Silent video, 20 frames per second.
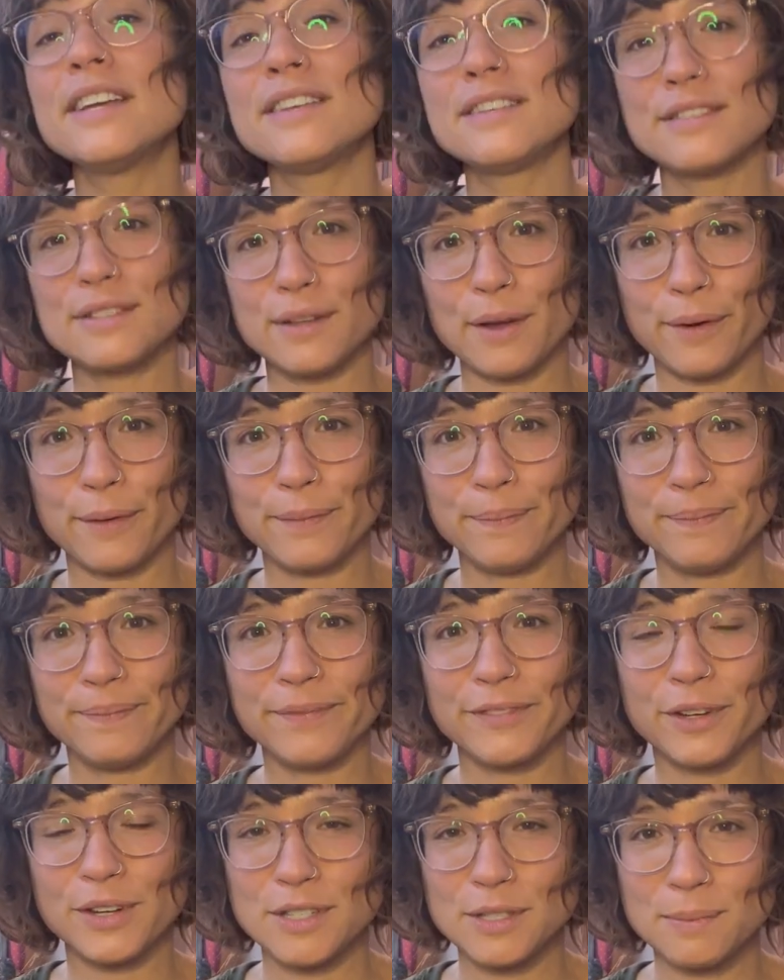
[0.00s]
So
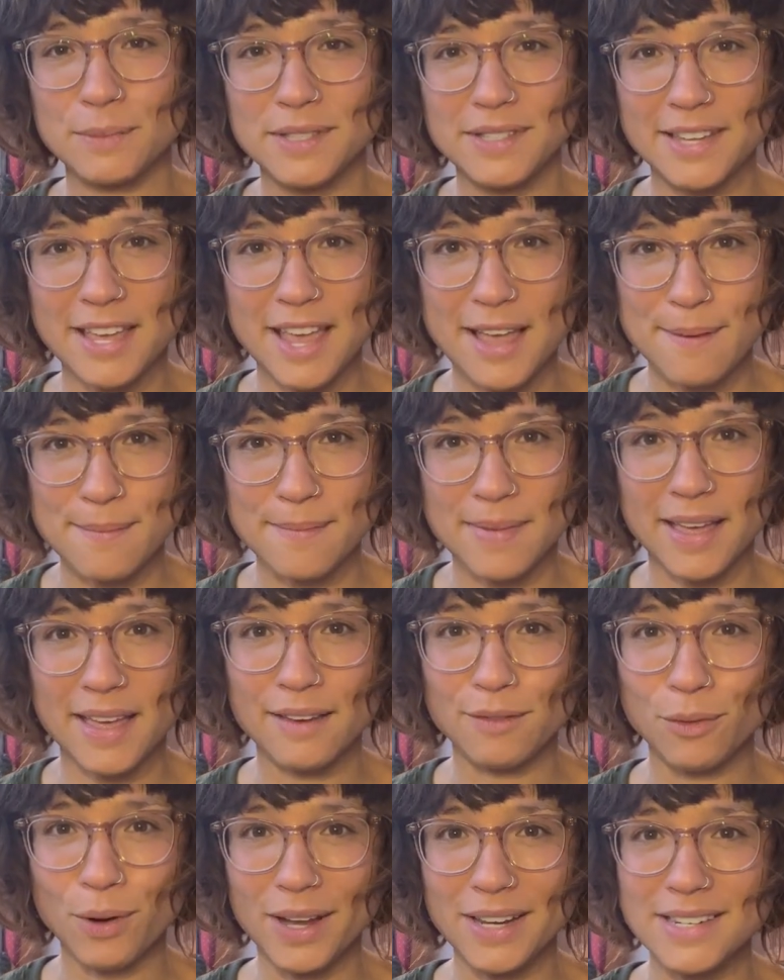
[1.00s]
Christmas came
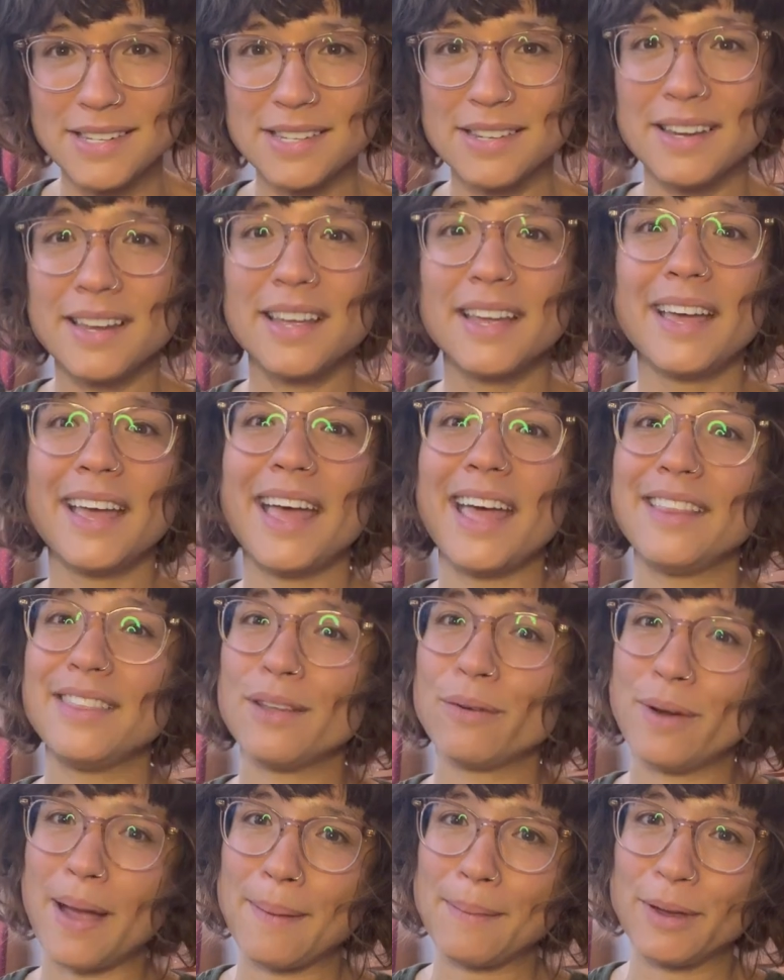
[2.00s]
and went and
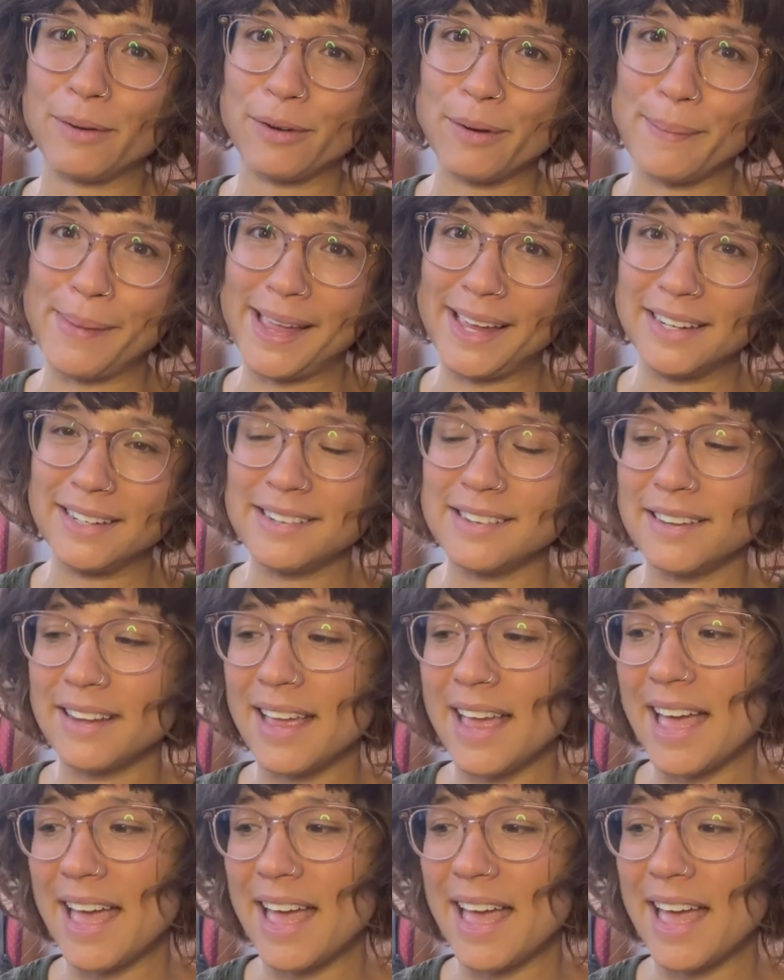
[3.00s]
the rabbit remained.